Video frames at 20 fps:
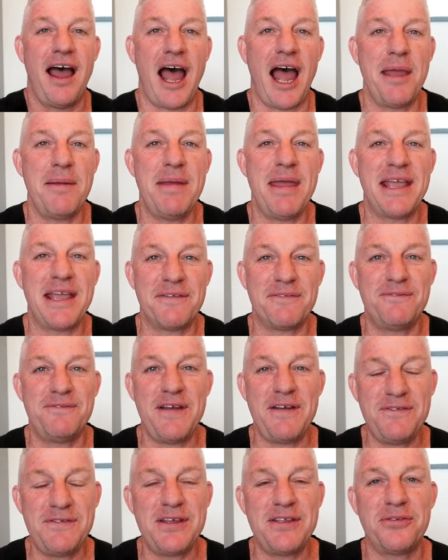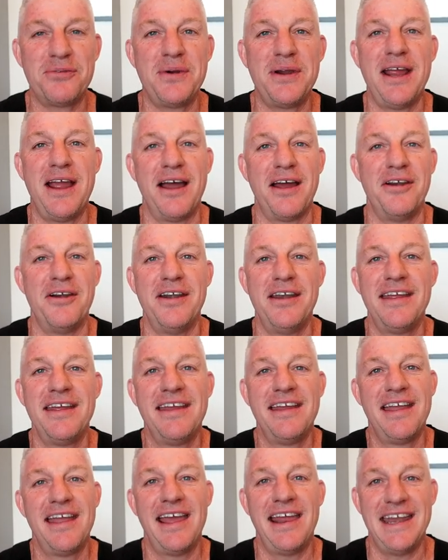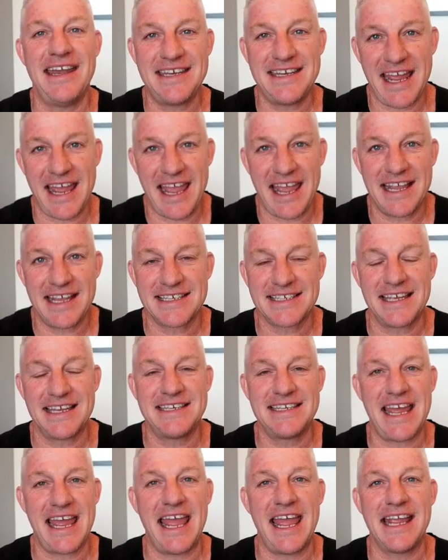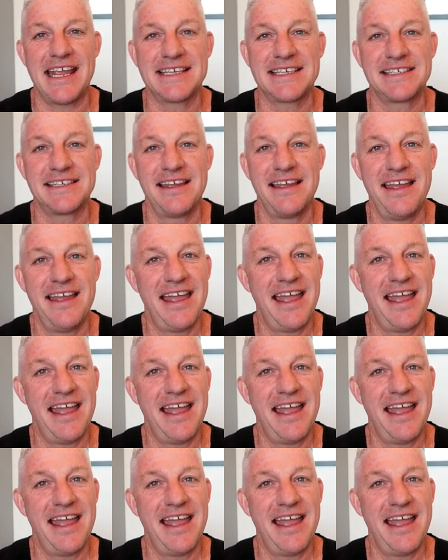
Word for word: I make it fifty-three hundred, and he tanks and tanks,